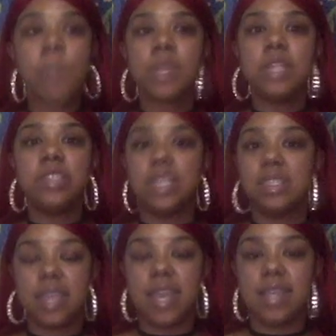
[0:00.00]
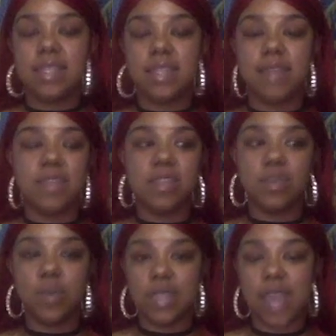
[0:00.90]
just in case that this
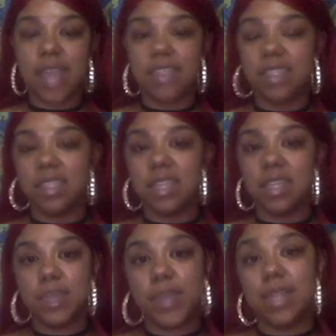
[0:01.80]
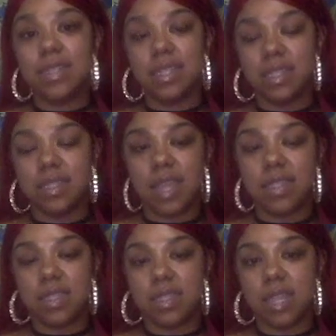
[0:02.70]
wasn't actually a setting spray. And it doesn't say it's
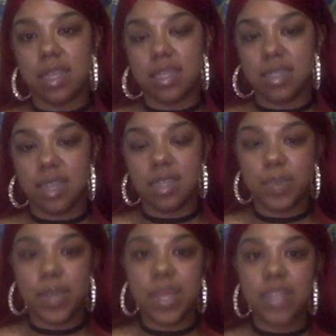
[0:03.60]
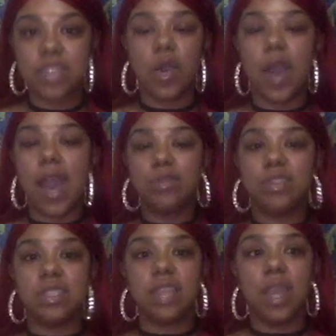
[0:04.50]
a, set- a setting spray, so I was
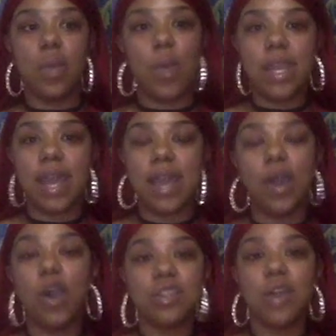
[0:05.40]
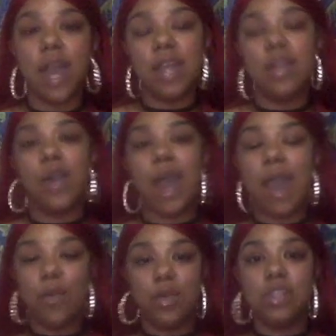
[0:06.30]
just like, why not? Also, I know
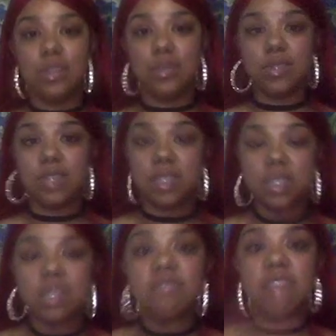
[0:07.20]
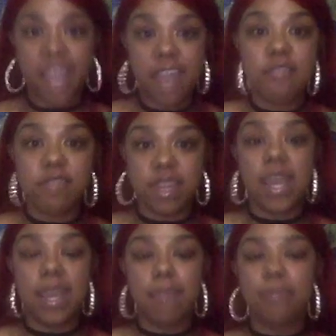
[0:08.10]
I want to use this like every
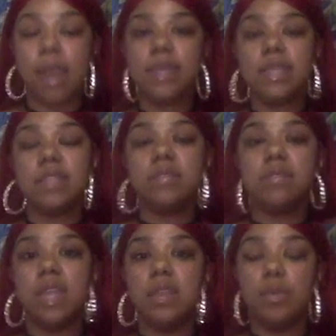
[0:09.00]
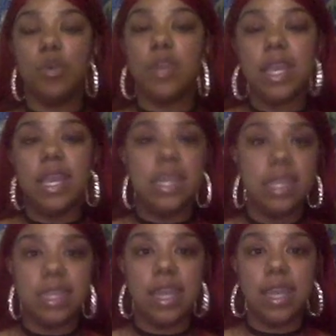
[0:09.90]
night, probably in the morning and in
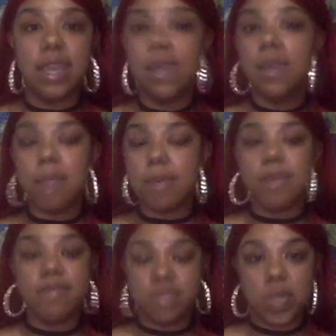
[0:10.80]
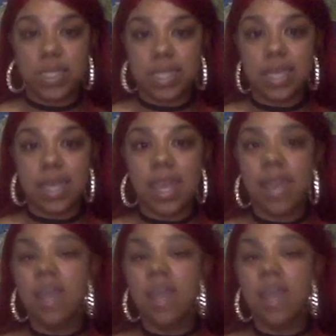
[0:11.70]
the night, maybe even twice at night